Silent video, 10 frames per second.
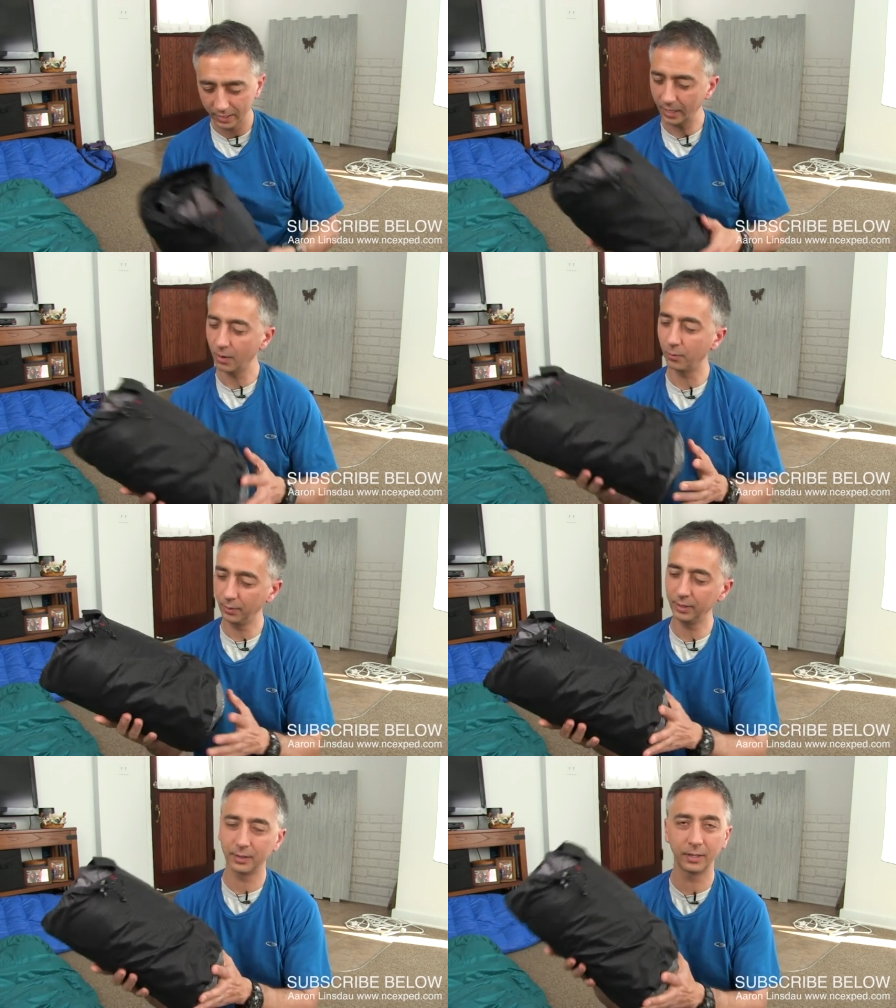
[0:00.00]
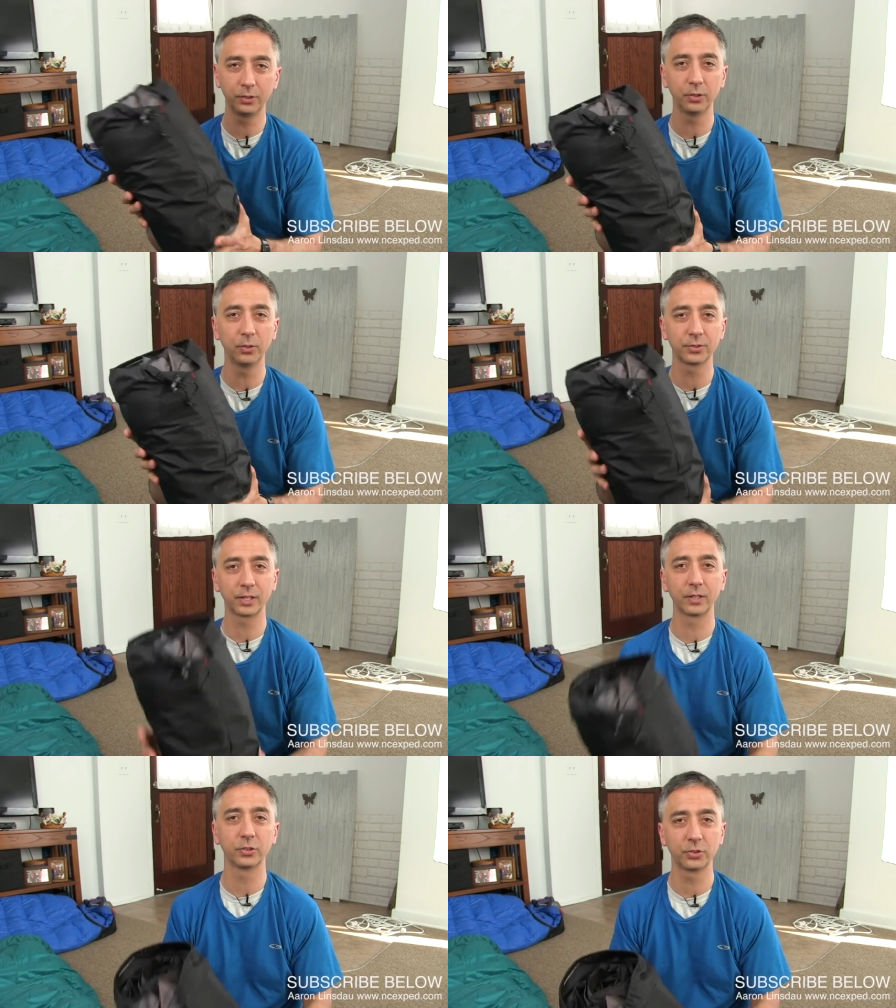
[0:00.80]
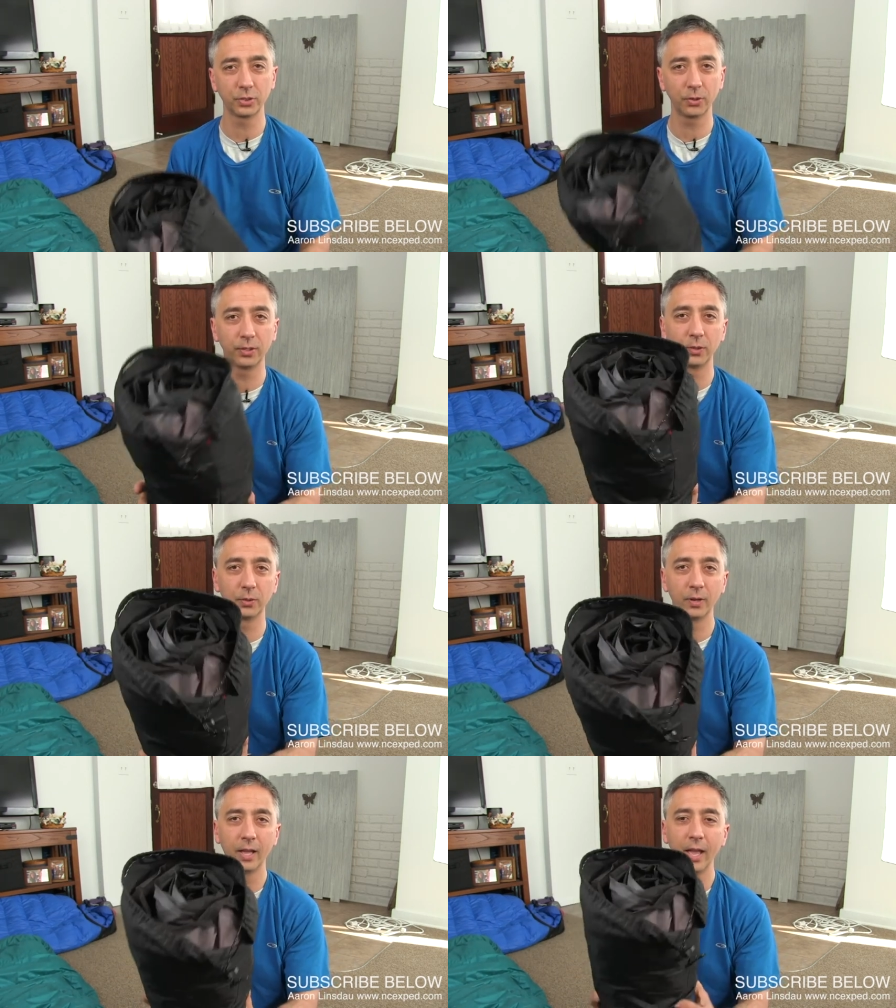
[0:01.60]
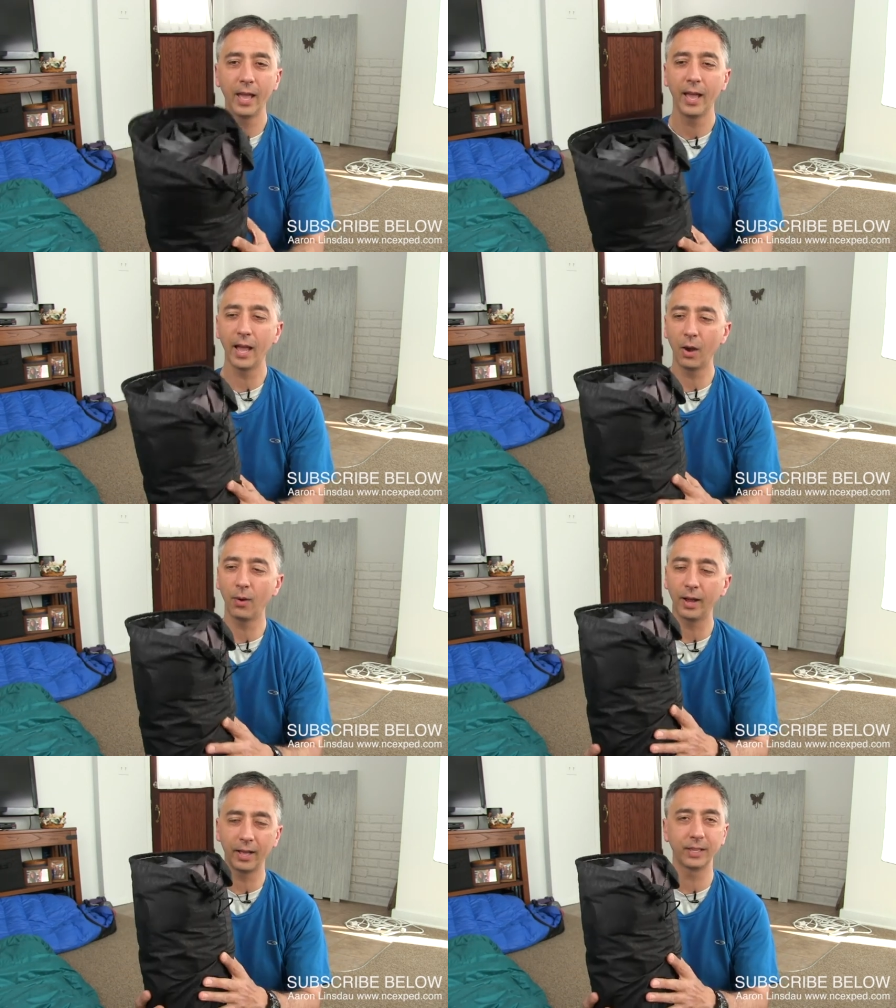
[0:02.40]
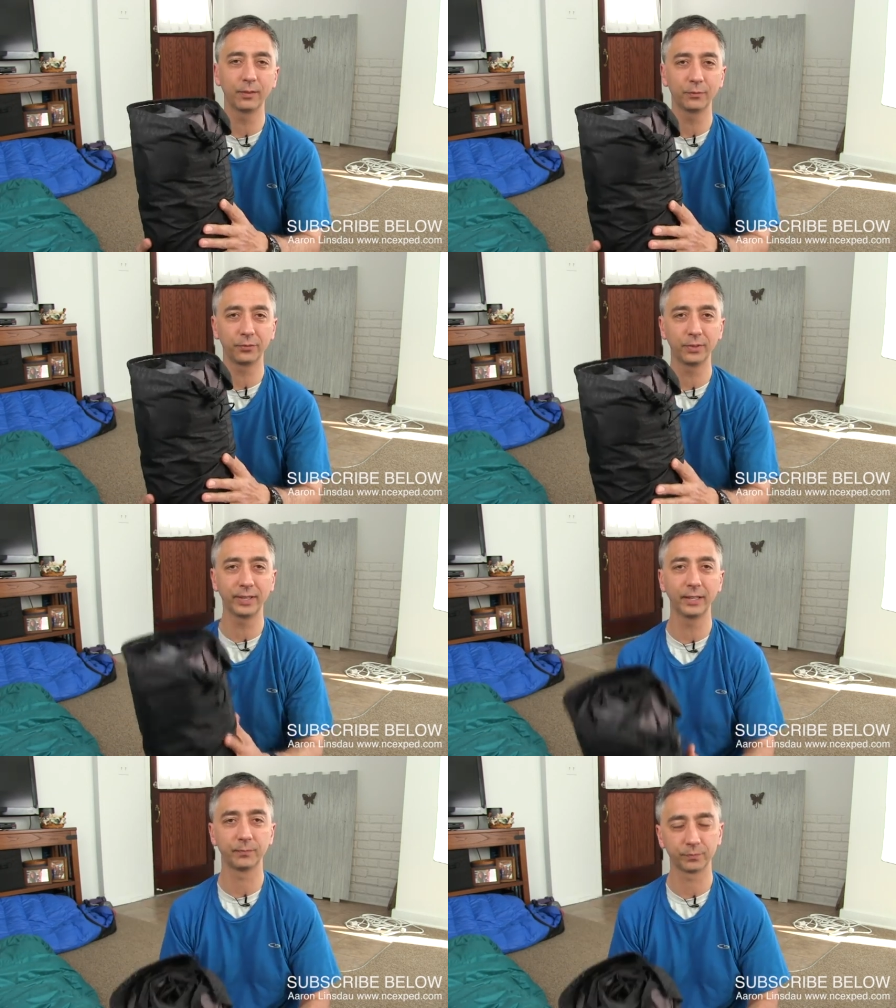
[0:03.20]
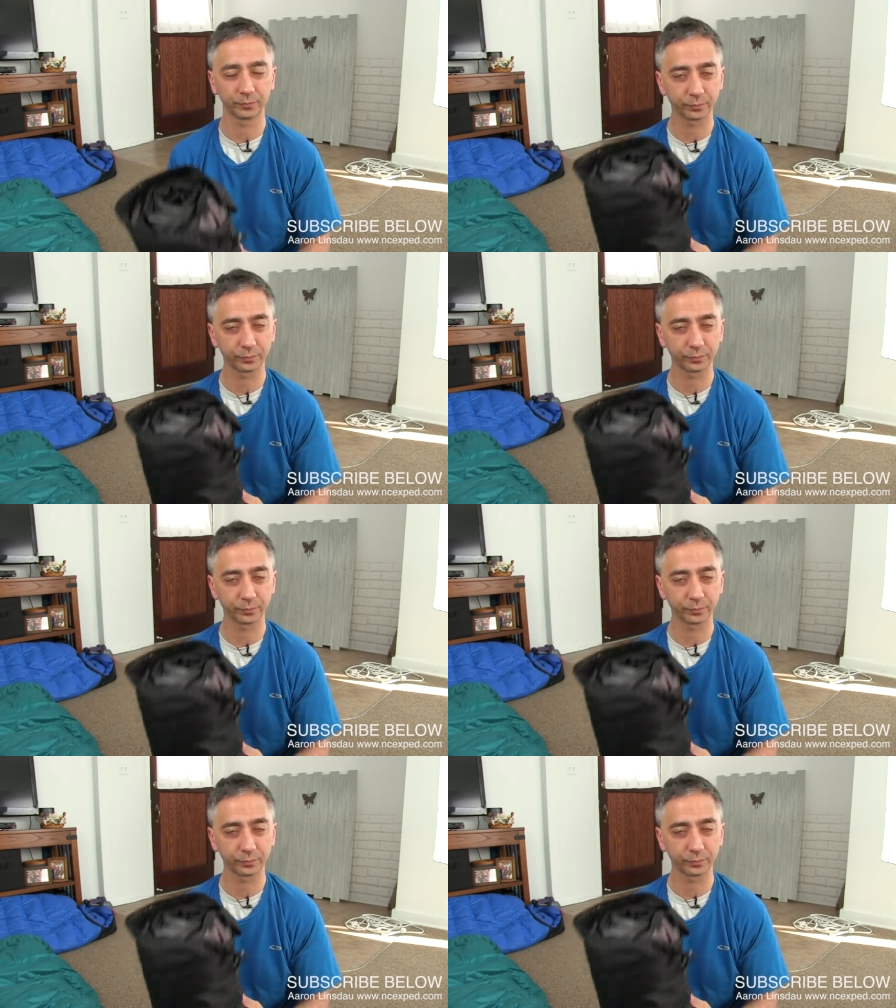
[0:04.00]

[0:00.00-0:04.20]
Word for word: Now, what I'm going to do is I'm going to show you how I inflate